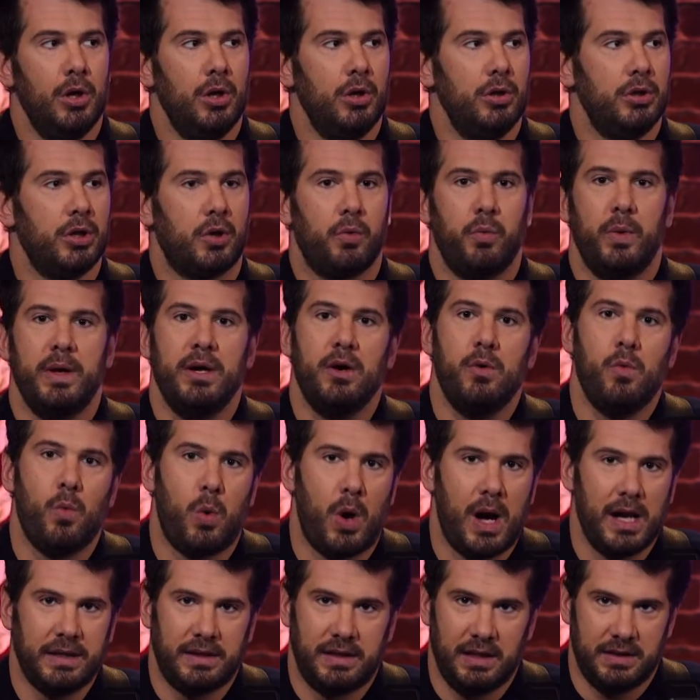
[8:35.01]
Look, we don't
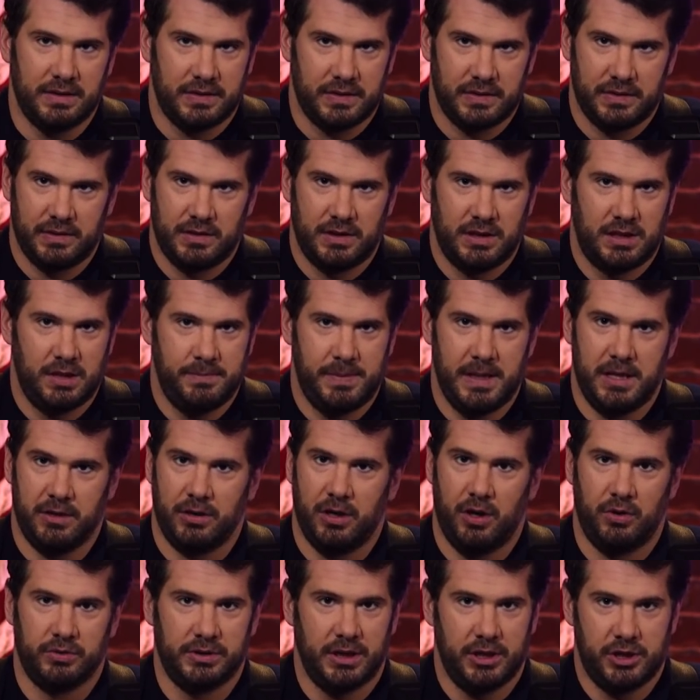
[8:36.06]
want this to be
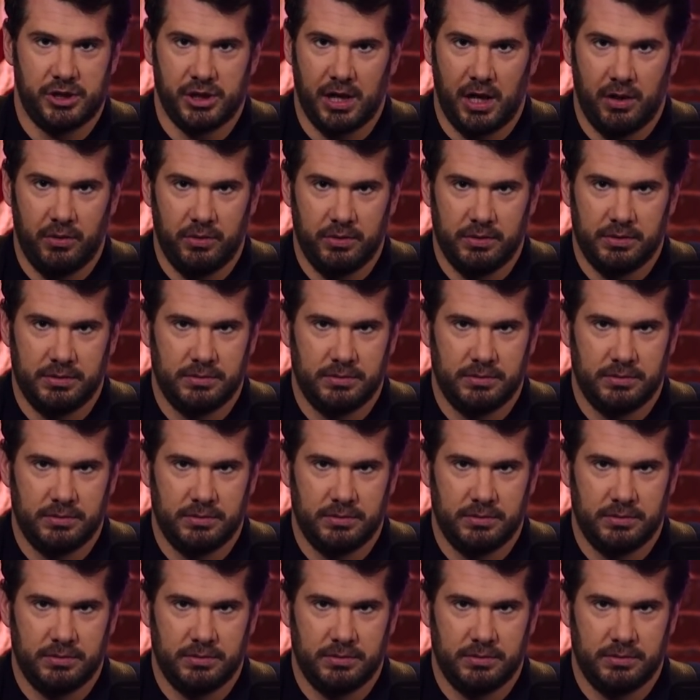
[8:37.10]
your only show.